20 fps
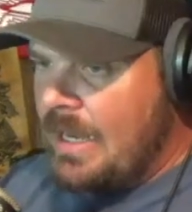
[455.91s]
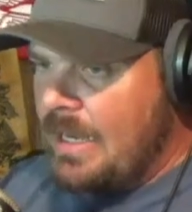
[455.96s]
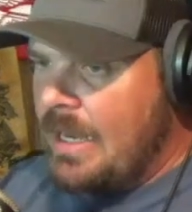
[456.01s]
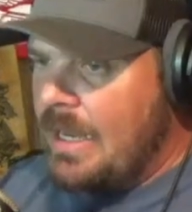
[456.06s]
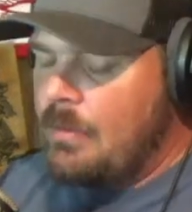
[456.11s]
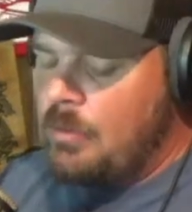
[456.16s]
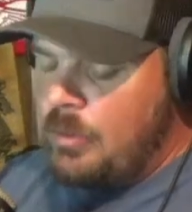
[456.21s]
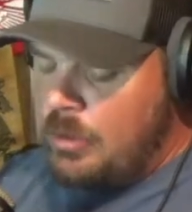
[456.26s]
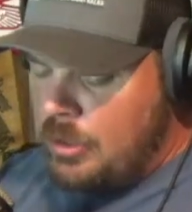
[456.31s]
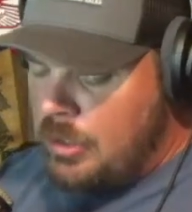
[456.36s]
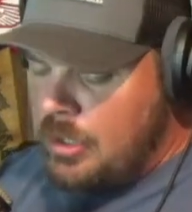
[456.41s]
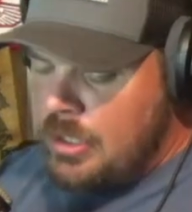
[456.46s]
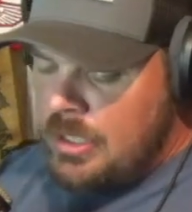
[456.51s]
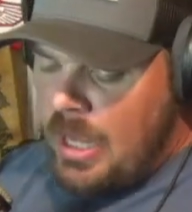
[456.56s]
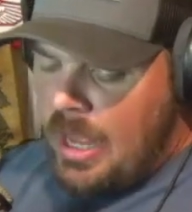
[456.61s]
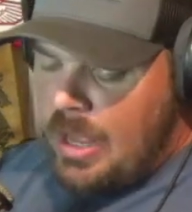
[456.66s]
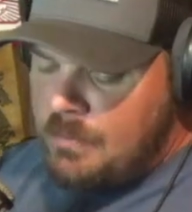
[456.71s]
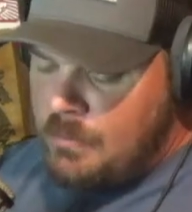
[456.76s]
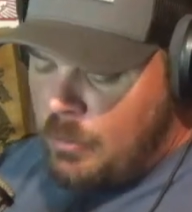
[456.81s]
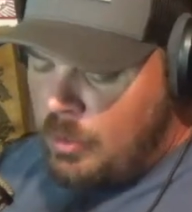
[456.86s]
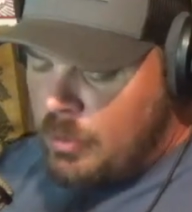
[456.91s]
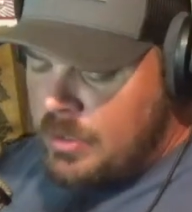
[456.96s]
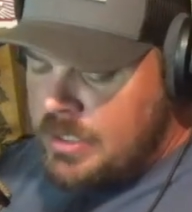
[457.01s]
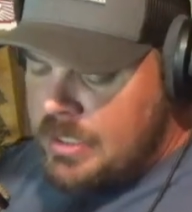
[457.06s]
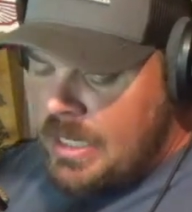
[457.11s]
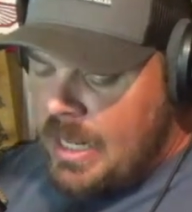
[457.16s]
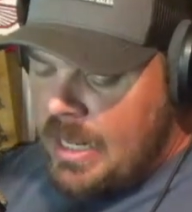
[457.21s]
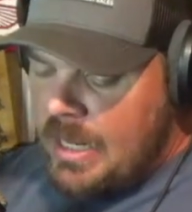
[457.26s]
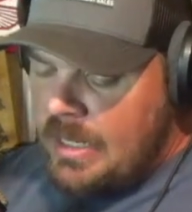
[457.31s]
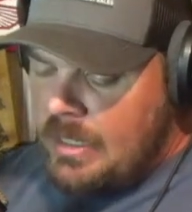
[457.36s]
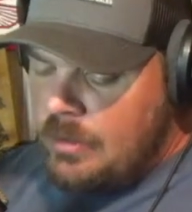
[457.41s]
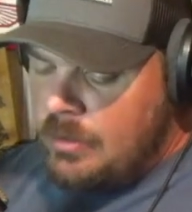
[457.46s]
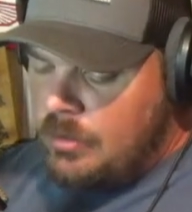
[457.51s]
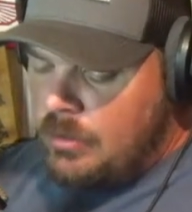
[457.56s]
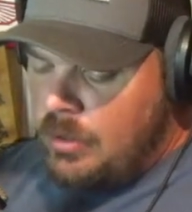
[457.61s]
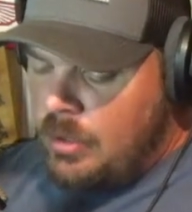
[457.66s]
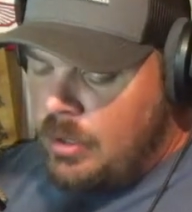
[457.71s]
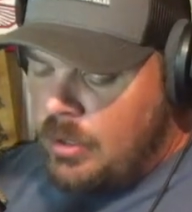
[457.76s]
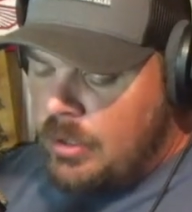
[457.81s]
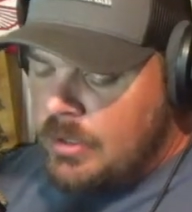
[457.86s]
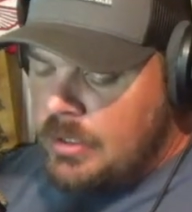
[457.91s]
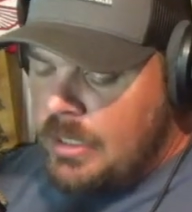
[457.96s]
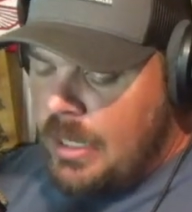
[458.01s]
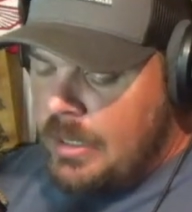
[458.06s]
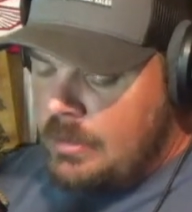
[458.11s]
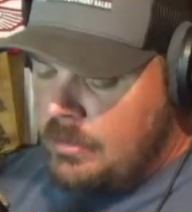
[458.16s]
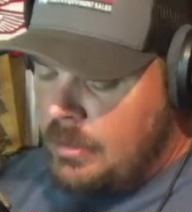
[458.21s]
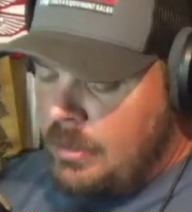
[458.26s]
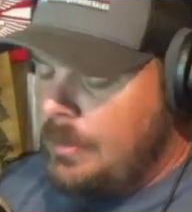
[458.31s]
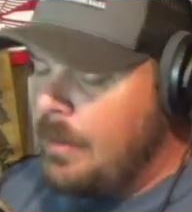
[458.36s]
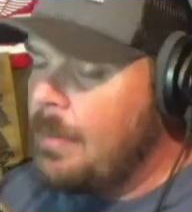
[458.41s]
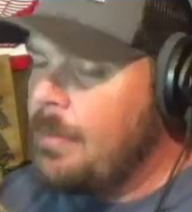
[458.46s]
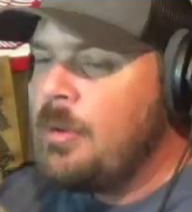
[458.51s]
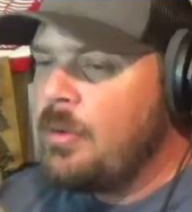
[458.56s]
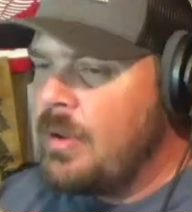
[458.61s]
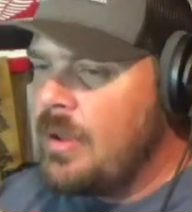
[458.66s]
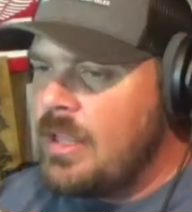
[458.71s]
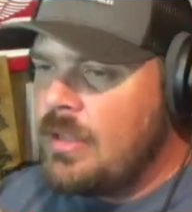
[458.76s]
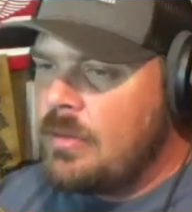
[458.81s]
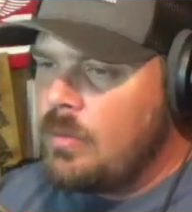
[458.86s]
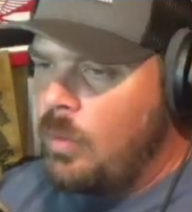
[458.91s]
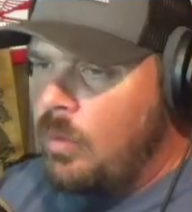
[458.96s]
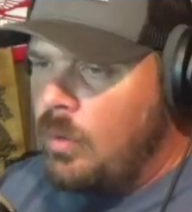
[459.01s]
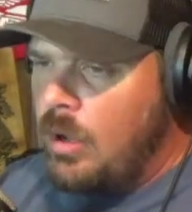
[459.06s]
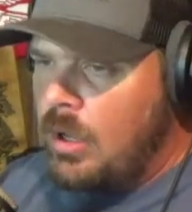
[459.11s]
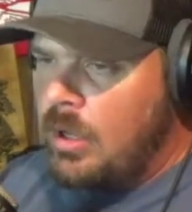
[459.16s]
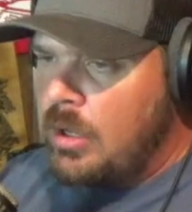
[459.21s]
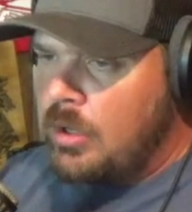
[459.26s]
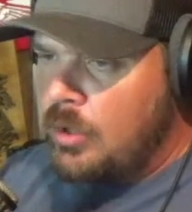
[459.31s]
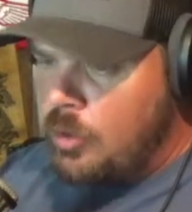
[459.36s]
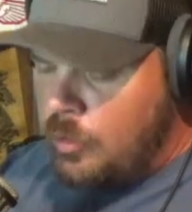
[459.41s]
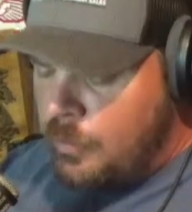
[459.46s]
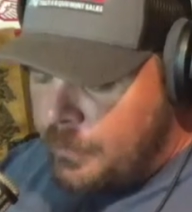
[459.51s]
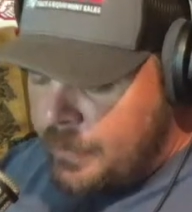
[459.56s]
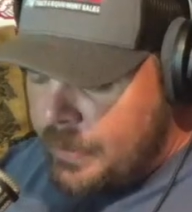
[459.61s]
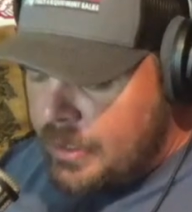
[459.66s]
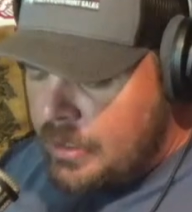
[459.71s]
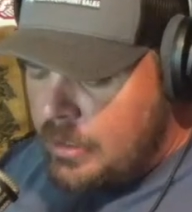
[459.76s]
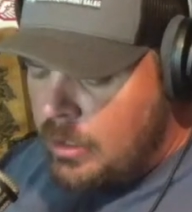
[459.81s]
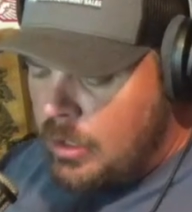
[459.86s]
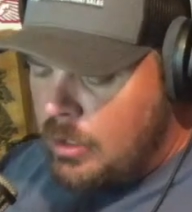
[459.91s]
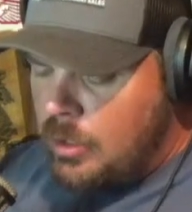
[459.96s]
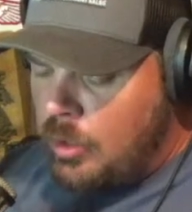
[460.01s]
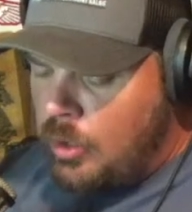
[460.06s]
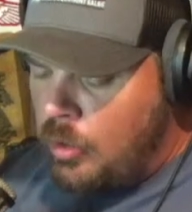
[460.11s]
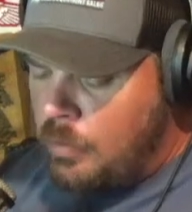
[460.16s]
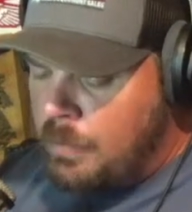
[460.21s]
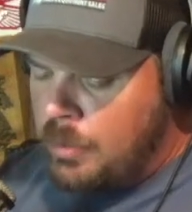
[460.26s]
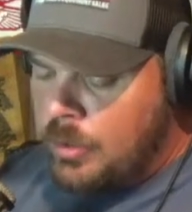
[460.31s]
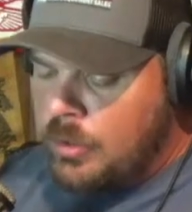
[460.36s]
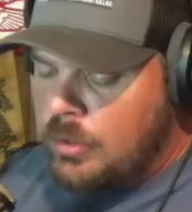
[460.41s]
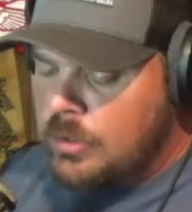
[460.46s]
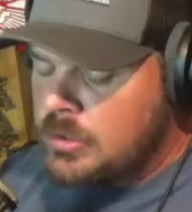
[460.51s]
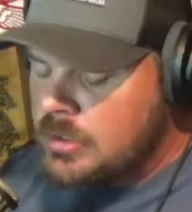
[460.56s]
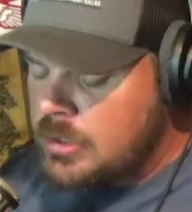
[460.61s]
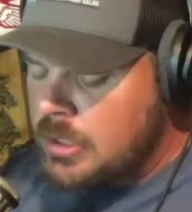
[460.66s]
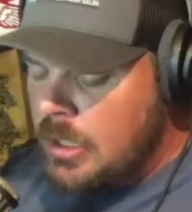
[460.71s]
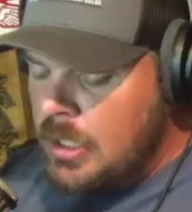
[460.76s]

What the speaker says: And we're going to dive more into that later on. And let me read Goofy Goldberg's